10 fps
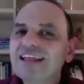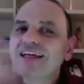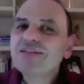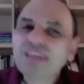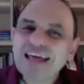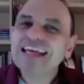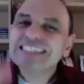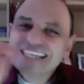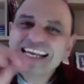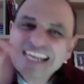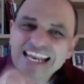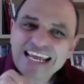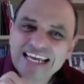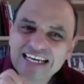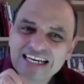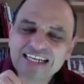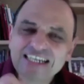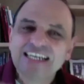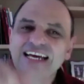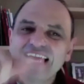it's a link
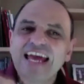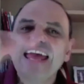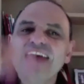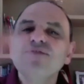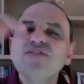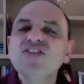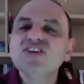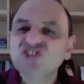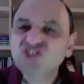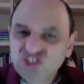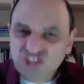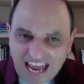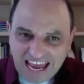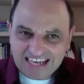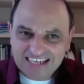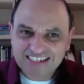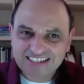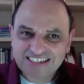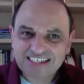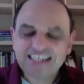in the chain
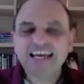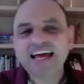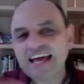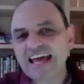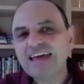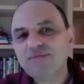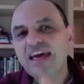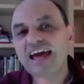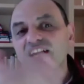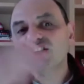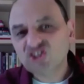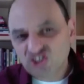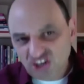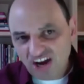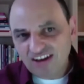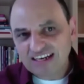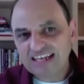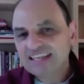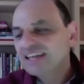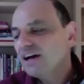in their journey
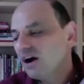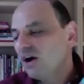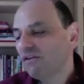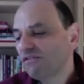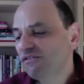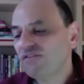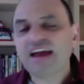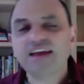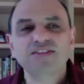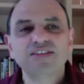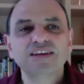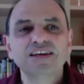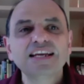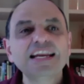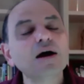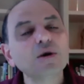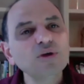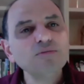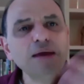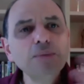of faith. Now, with
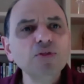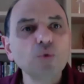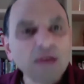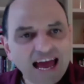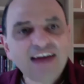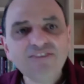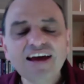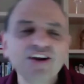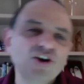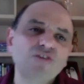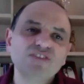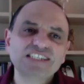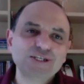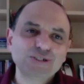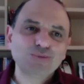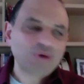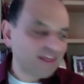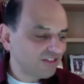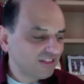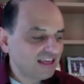people that we have had a conversation with
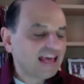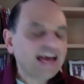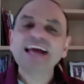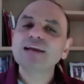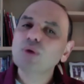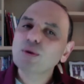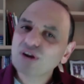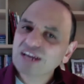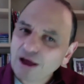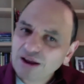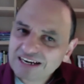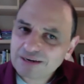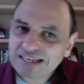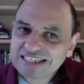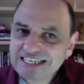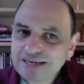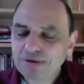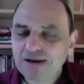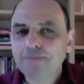and we want to go a little bit deeper,